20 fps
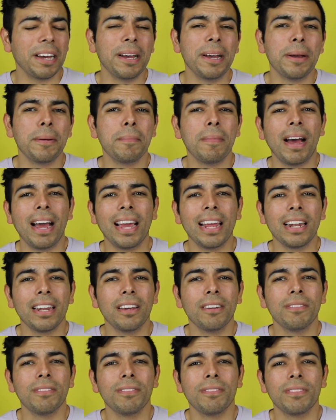I
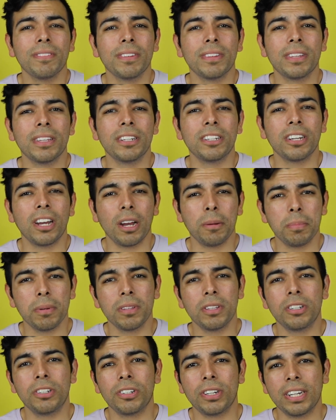love the top of
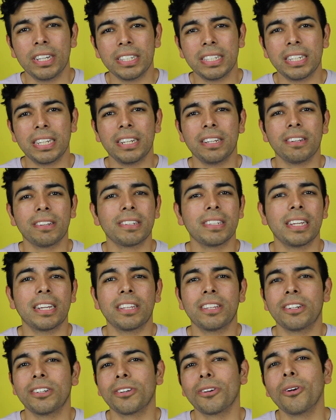the dress. It looks
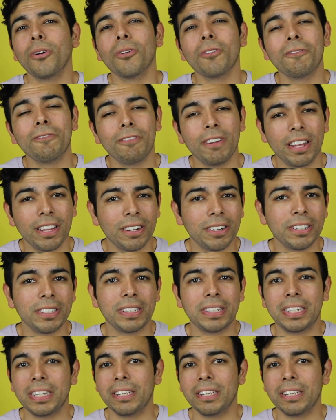like they're gold feathers.